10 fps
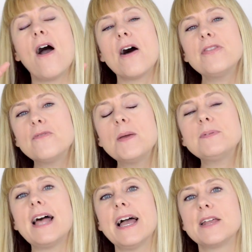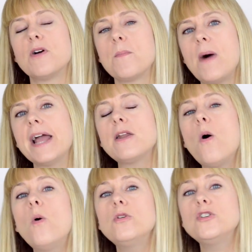On the flip side, what might
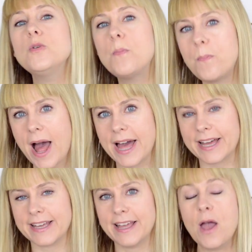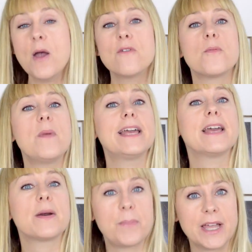hold you back from
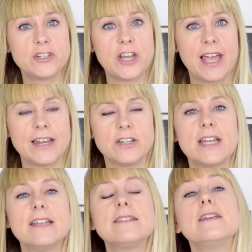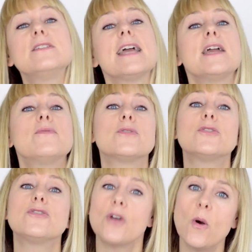making a big change is that you stayed for
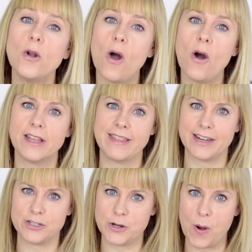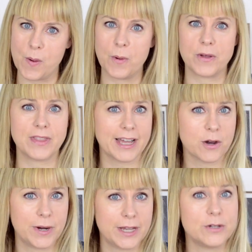so long in that job or in that
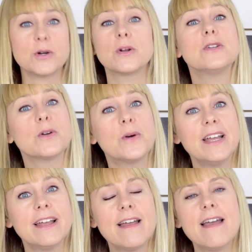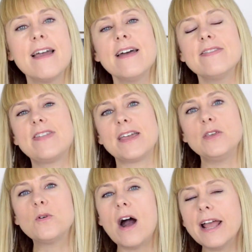career you don't enjoy that
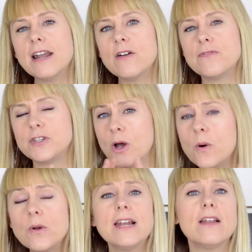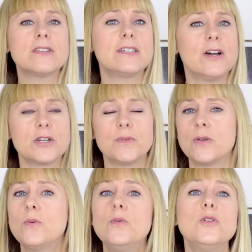you kind of totally lost touch
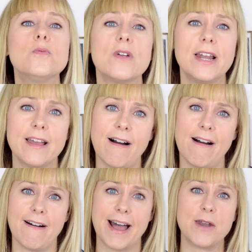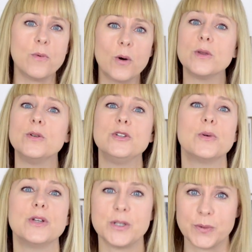with who you really are and what you
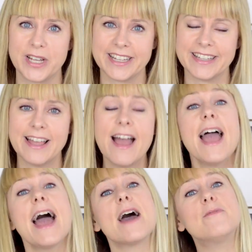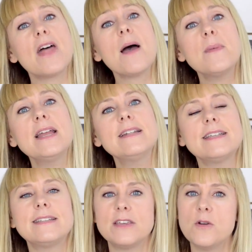enjoy doing. And what that means
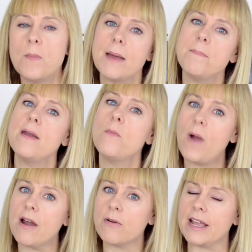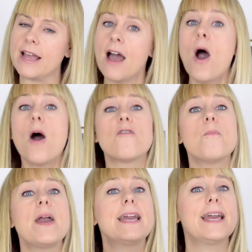is that you might be wary of
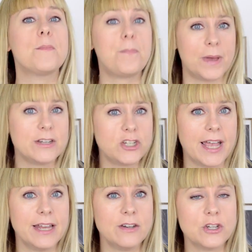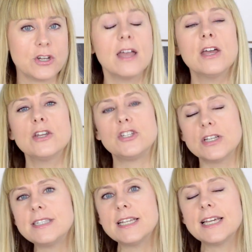making a big change
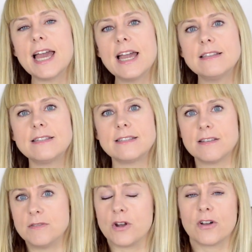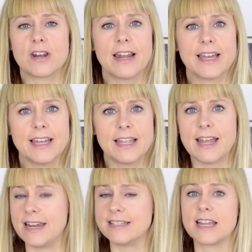just in case you're not going to like it
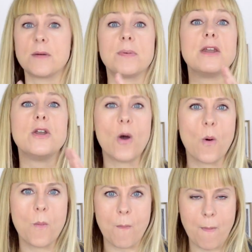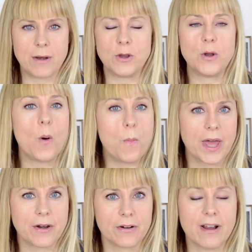and it's going to be no
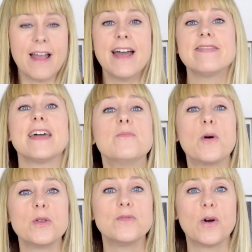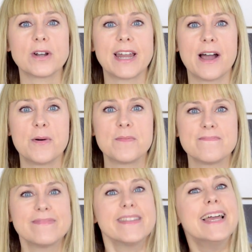better than what you've got now.
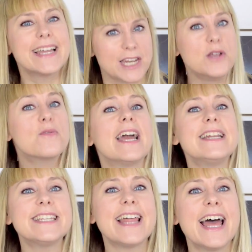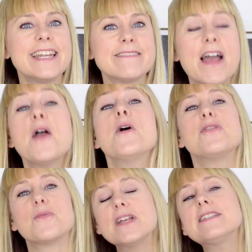Can you relate to that?
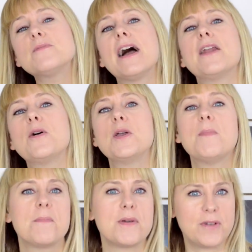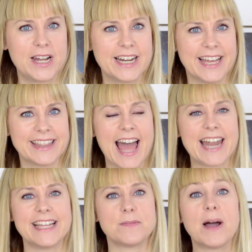The reason why I know you might be feeling like
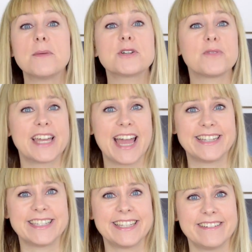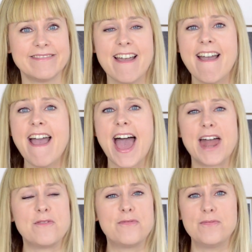that is my name is Rikke Hansen,
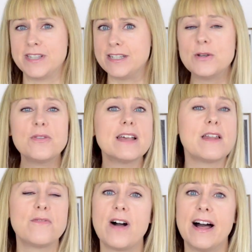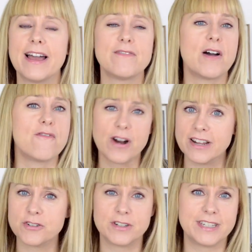and since 2005 I've run
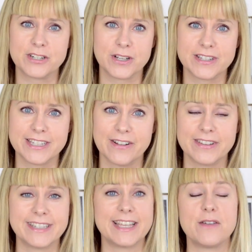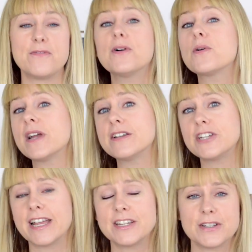a transition consultancy for career
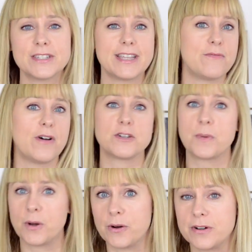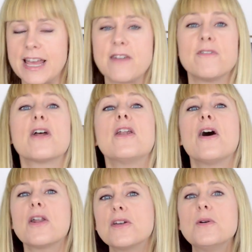changers and for entrepreneurs. And what a
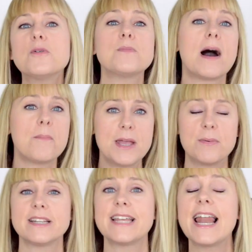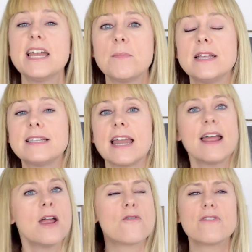lot of you smart people are telling me is that,
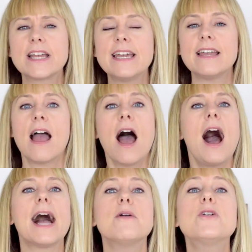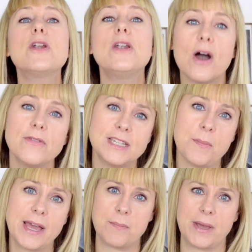Rikke, I would love to
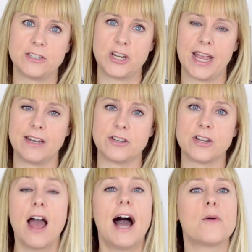make a big change.